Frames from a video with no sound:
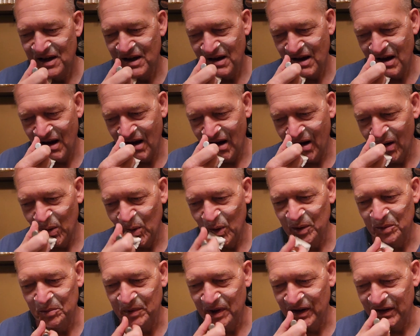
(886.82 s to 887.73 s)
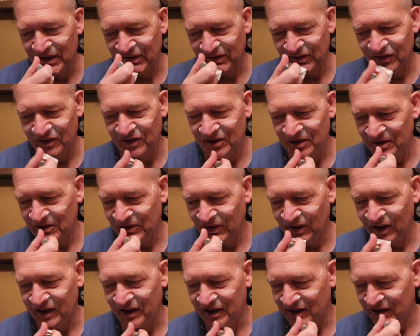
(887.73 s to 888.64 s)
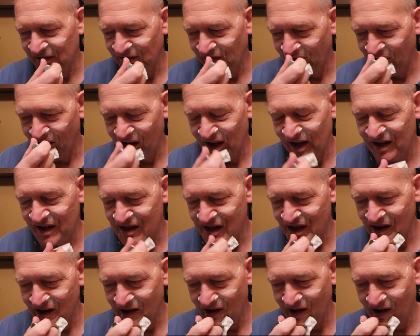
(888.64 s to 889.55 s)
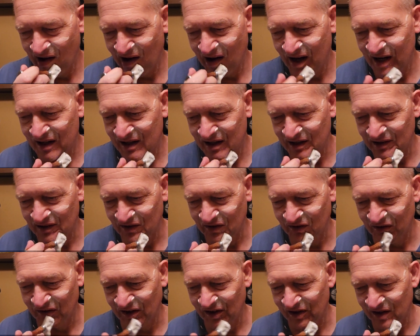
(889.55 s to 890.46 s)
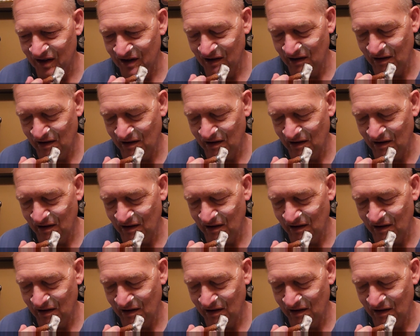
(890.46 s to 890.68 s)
And we were making, it was like, here's the